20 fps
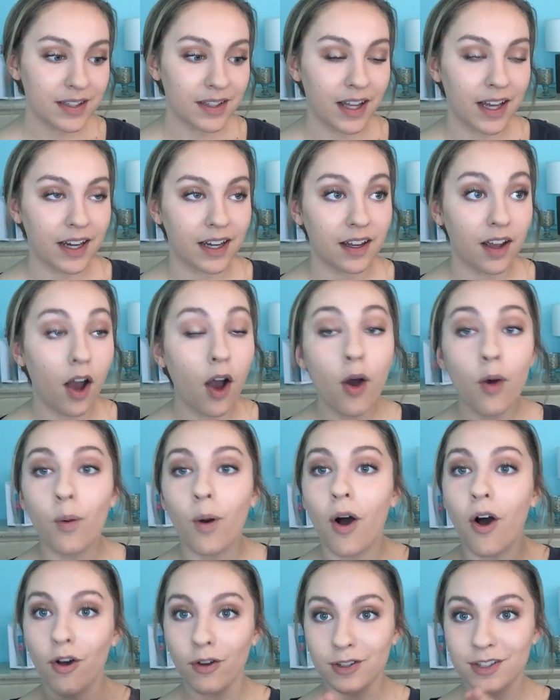like,
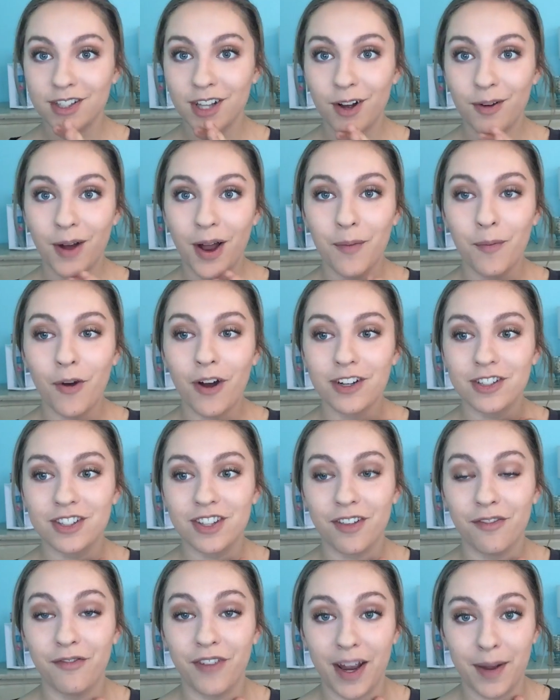oh, also, I watched
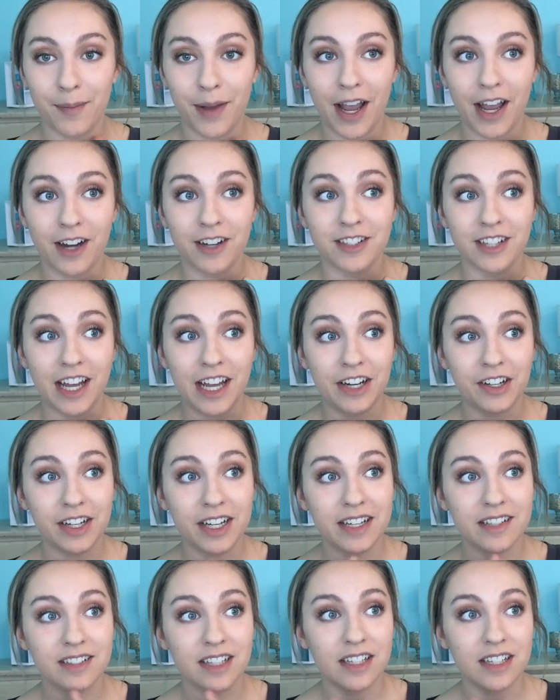The Vampire Diaries,